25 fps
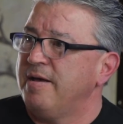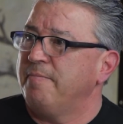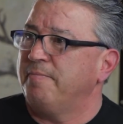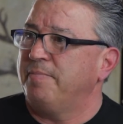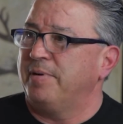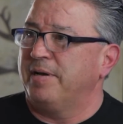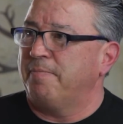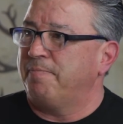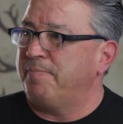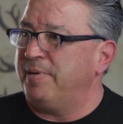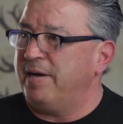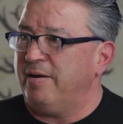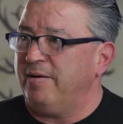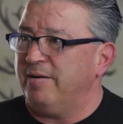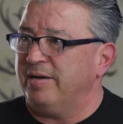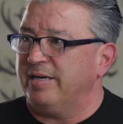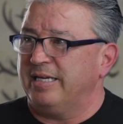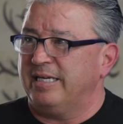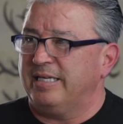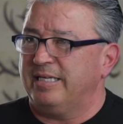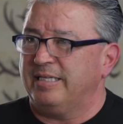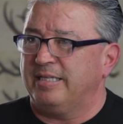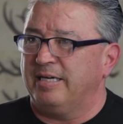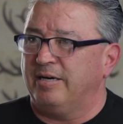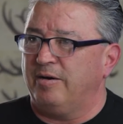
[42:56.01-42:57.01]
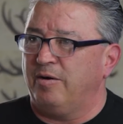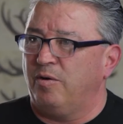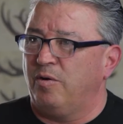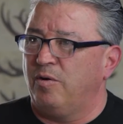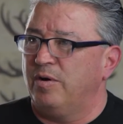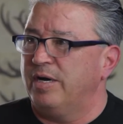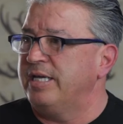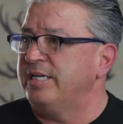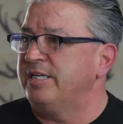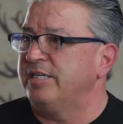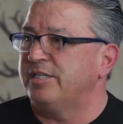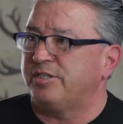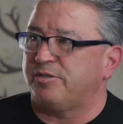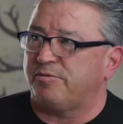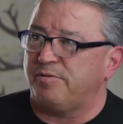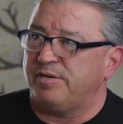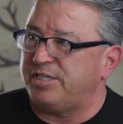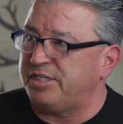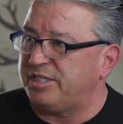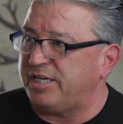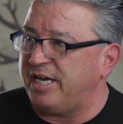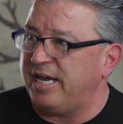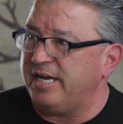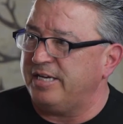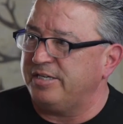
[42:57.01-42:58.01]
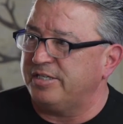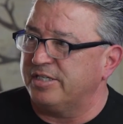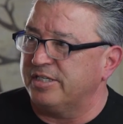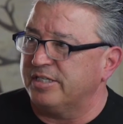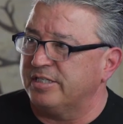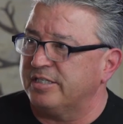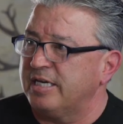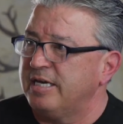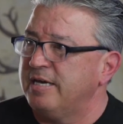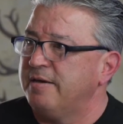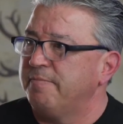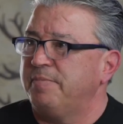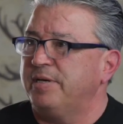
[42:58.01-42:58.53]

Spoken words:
but apparently the whole industry changes